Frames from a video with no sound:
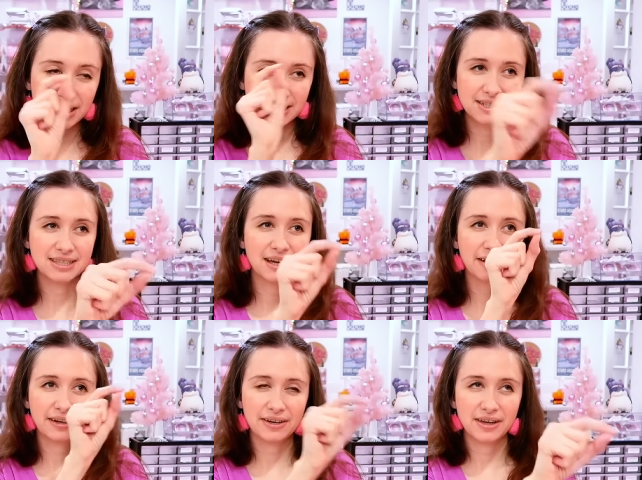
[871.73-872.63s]
pins
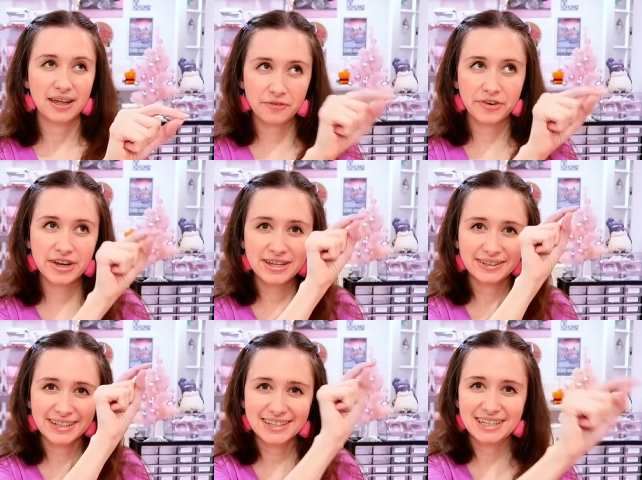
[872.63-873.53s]
on
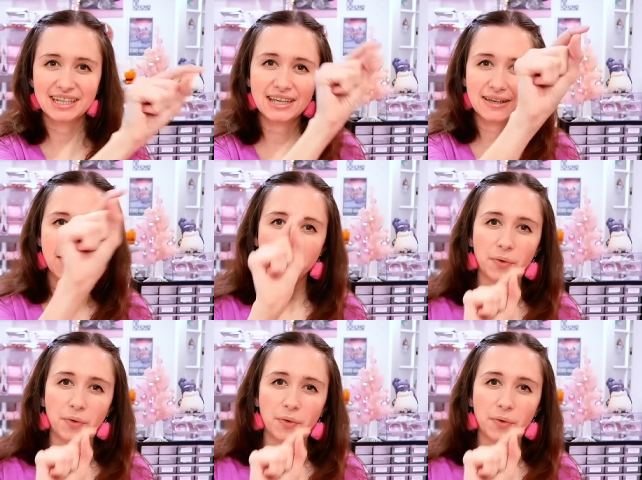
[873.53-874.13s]
every like city